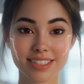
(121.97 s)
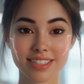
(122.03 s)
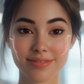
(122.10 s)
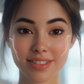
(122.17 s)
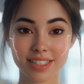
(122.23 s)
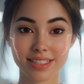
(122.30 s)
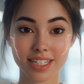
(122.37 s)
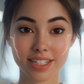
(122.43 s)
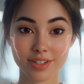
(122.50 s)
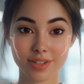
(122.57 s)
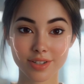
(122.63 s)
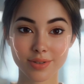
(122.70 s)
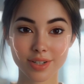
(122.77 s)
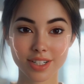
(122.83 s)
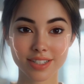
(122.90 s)
of these
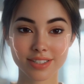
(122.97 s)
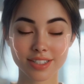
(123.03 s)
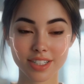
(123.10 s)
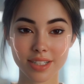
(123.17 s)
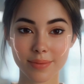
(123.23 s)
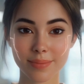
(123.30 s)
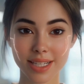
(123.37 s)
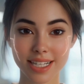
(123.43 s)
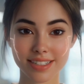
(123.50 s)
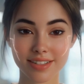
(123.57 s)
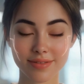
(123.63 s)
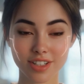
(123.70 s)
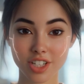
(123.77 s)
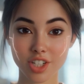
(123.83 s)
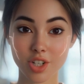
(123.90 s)
interleukins to the place
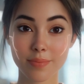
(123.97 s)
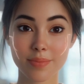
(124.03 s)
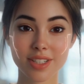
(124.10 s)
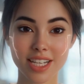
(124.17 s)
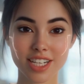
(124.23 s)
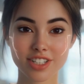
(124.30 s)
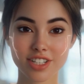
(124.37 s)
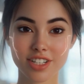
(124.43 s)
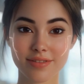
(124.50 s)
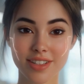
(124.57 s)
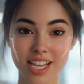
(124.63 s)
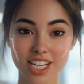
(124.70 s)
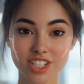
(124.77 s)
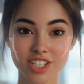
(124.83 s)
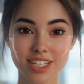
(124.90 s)
of accumulation of
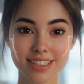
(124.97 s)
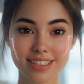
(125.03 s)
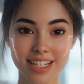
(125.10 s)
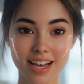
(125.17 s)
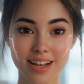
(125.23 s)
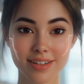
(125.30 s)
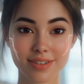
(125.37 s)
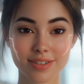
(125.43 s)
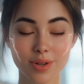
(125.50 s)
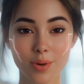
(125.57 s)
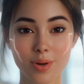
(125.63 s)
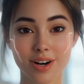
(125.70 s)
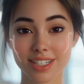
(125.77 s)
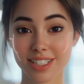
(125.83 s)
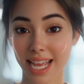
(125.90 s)
aging cells
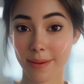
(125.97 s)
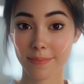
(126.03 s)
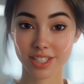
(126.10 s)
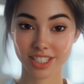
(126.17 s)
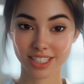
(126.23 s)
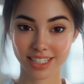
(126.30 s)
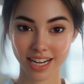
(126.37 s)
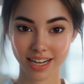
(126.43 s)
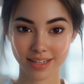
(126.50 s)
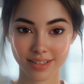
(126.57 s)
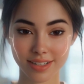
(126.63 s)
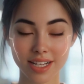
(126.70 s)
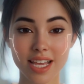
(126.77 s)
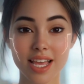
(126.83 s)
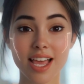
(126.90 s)
or damaged
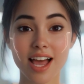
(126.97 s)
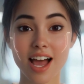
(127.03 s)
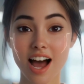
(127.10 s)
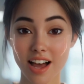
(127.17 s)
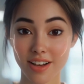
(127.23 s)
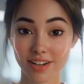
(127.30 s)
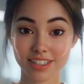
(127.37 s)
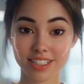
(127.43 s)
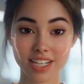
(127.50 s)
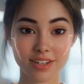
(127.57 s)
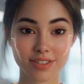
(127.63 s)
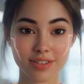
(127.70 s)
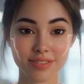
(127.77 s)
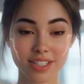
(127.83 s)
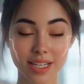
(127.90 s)
cells, other
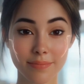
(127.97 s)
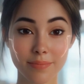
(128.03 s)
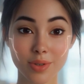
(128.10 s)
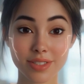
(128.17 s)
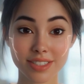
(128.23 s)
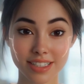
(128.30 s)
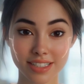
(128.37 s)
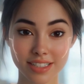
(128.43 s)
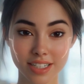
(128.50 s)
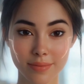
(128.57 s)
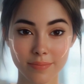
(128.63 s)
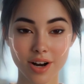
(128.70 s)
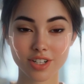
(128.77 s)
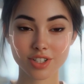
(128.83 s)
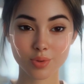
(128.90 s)
cells of the immune system
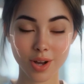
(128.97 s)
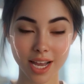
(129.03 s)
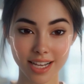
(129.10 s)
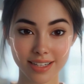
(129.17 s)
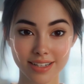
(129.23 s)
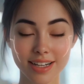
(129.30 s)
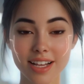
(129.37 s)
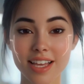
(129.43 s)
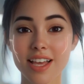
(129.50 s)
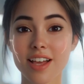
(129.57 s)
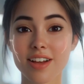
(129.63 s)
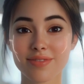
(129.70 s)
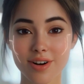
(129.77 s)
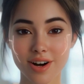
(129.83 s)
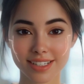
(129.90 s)
are drained.
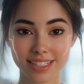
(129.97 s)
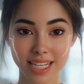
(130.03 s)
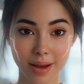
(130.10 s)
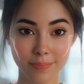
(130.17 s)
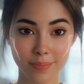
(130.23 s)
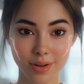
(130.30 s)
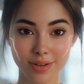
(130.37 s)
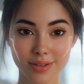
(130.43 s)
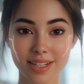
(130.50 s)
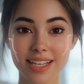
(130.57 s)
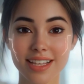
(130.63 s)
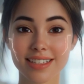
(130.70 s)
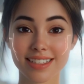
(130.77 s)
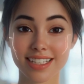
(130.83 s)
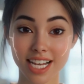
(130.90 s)
For example,
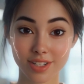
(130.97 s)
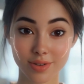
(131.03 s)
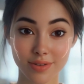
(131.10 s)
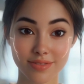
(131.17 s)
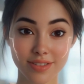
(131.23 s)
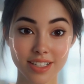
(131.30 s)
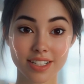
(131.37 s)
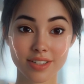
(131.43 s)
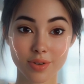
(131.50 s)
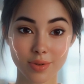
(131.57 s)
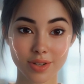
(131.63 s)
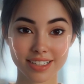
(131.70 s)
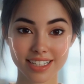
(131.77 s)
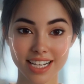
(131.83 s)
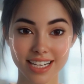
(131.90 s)
neutrophilic
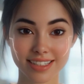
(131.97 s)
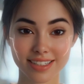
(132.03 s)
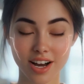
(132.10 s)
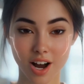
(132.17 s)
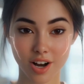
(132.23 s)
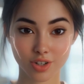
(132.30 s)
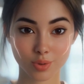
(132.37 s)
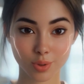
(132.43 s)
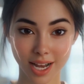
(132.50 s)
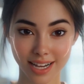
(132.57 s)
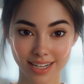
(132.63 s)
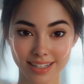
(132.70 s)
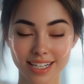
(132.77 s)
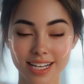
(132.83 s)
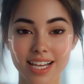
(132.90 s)
leukocytes are
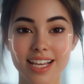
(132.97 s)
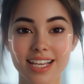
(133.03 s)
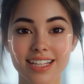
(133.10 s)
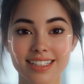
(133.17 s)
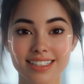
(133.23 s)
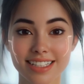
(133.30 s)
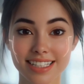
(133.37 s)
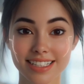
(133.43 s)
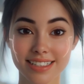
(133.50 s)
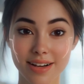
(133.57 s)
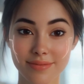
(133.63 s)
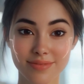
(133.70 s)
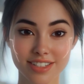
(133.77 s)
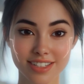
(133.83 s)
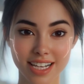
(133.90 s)
drained, T
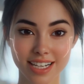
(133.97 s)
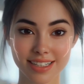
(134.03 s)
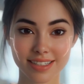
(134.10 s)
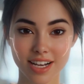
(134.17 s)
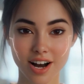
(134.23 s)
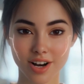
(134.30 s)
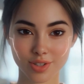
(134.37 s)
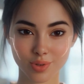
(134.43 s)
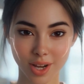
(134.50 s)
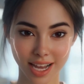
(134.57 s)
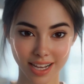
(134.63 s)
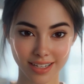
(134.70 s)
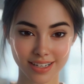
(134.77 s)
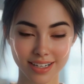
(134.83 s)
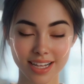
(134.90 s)
lymphocytes are
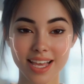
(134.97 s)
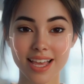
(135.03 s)
drained.